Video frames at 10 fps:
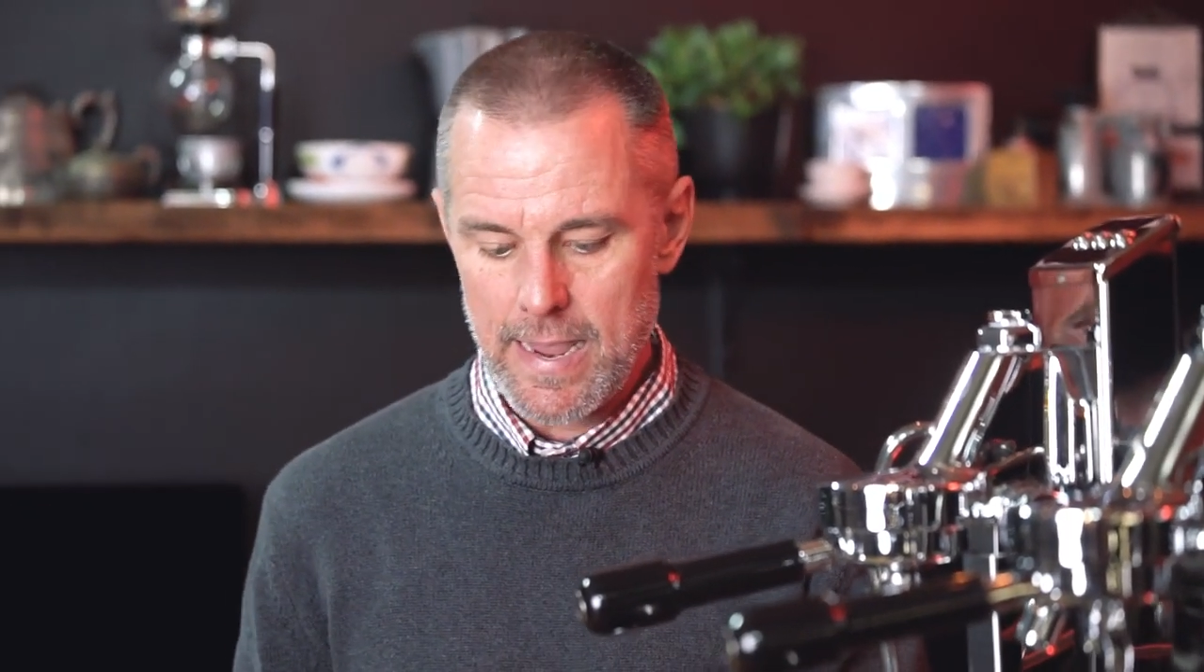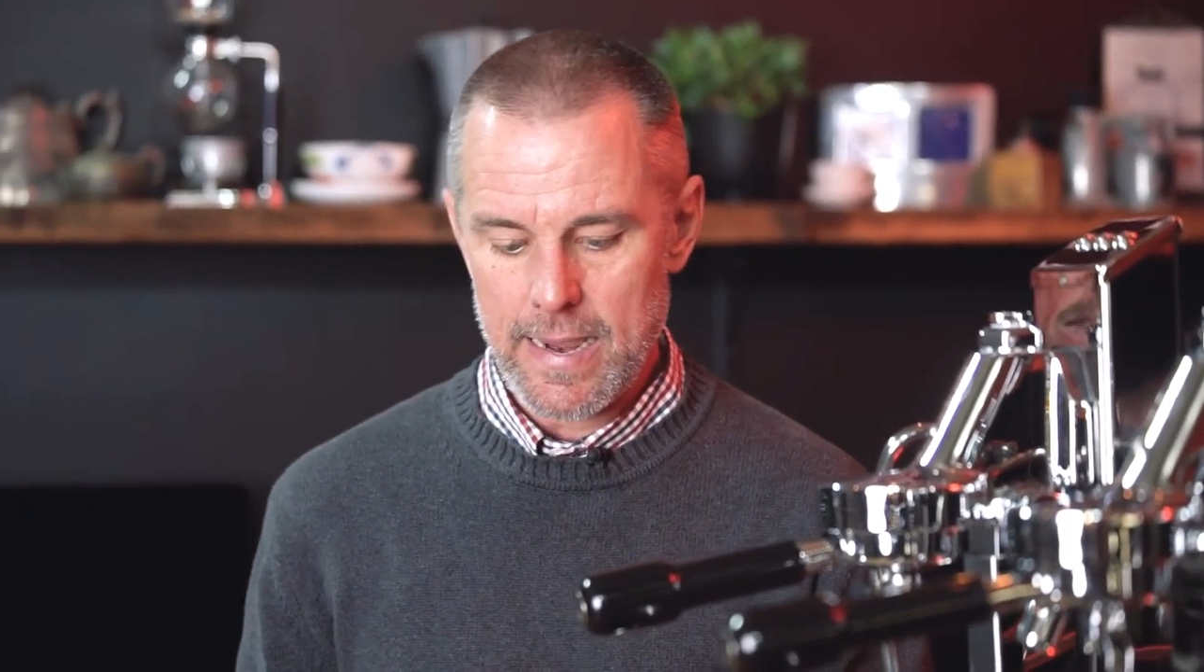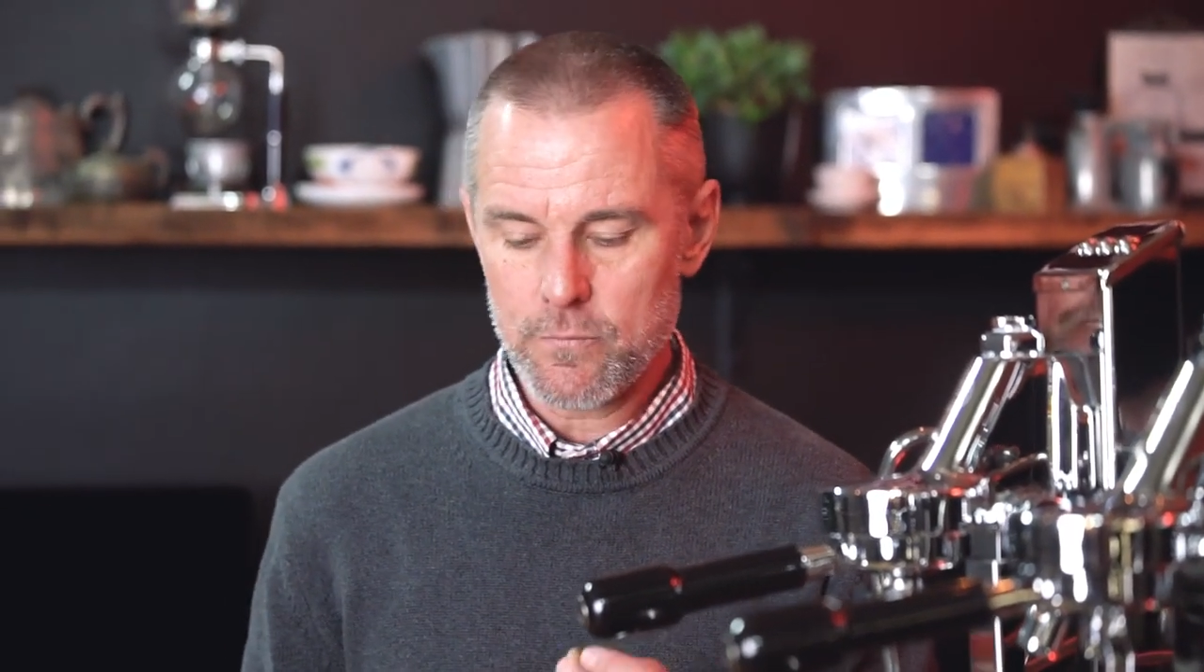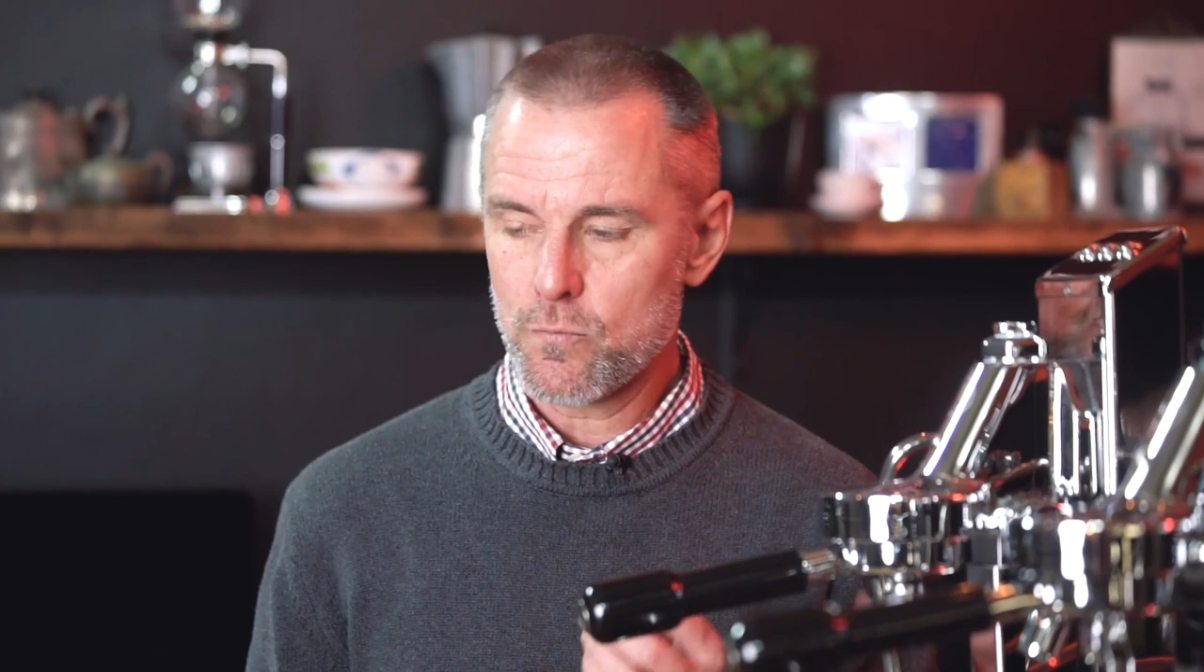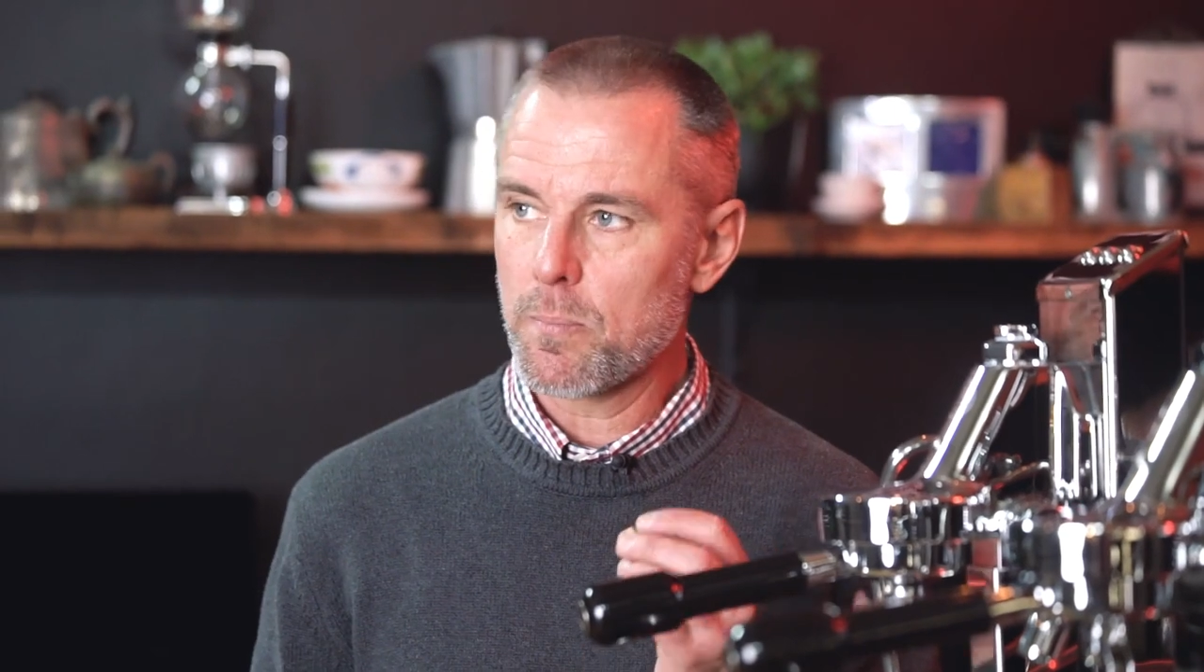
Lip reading: and